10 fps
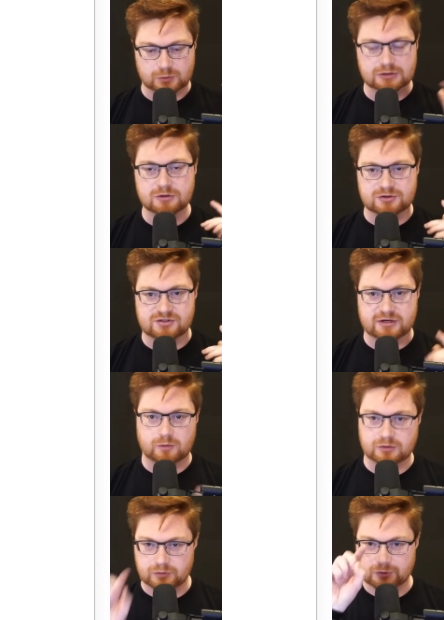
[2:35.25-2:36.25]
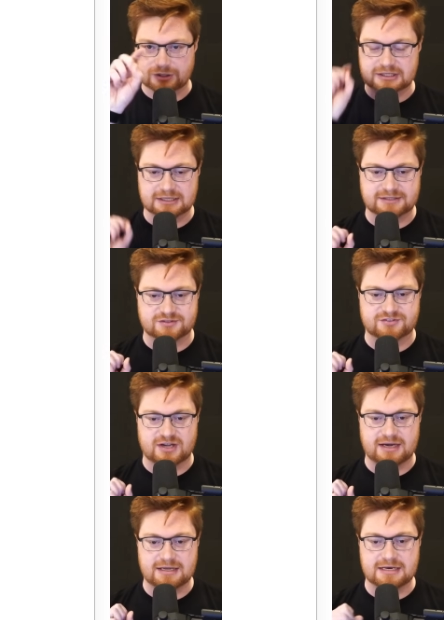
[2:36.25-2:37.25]
or what looks like one where you could click to
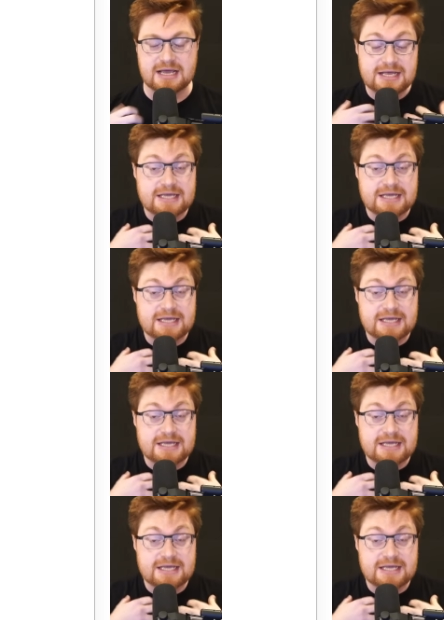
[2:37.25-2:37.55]
sign in